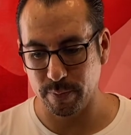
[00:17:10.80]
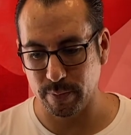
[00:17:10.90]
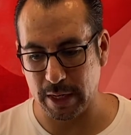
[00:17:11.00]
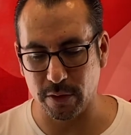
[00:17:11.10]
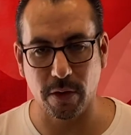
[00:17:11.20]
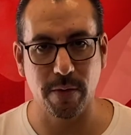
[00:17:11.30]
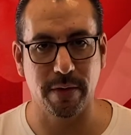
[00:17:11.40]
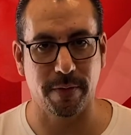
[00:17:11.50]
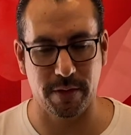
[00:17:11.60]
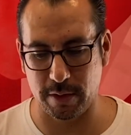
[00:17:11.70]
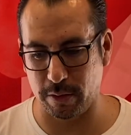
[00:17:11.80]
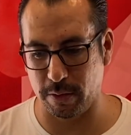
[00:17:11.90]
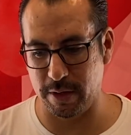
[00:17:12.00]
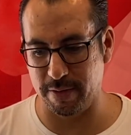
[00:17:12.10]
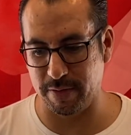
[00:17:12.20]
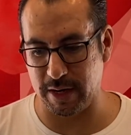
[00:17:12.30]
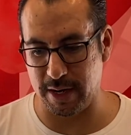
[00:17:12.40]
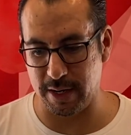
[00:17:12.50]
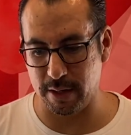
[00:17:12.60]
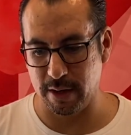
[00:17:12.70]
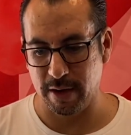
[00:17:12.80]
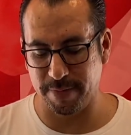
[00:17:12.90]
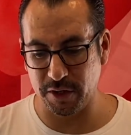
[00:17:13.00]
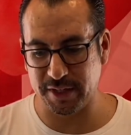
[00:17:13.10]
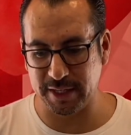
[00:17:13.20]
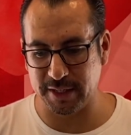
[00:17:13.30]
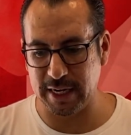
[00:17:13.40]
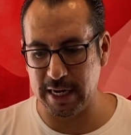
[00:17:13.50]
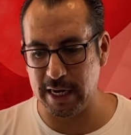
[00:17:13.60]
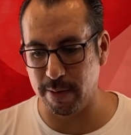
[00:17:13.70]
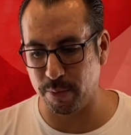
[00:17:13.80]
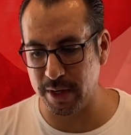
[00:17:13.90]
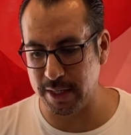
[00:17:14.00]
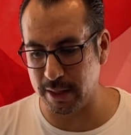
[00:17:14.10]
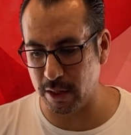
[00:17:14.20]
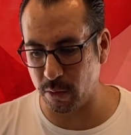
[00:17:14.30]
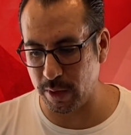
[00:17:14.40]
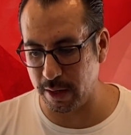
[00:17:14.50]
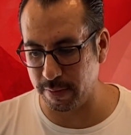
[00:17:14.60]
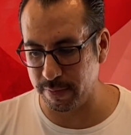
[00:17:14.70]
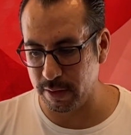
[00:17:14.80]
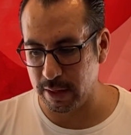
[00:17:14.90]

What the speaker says: It's always for the glory of God. Verse 16, He appointed the 12.